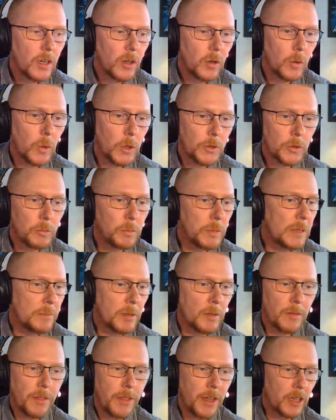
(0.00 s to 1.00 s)
what do
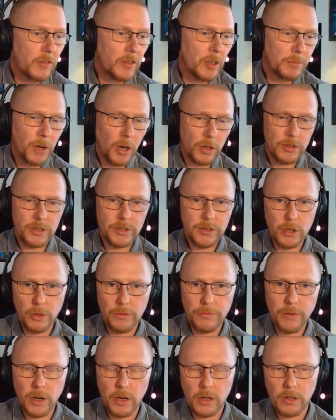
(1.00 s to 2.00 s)
people think of the progress so
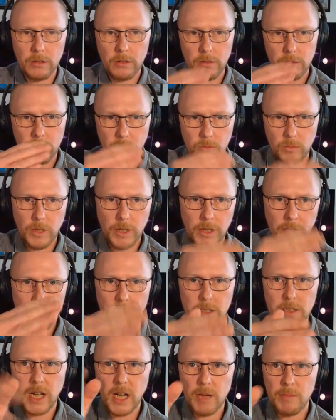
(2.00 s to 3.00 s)
far? One at
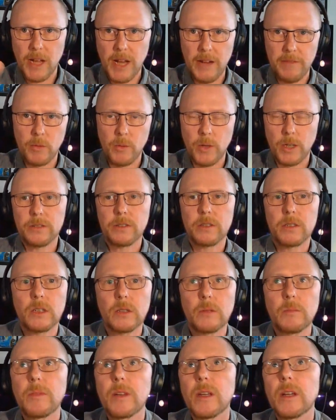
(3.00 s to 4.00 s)
a time, everyone. So,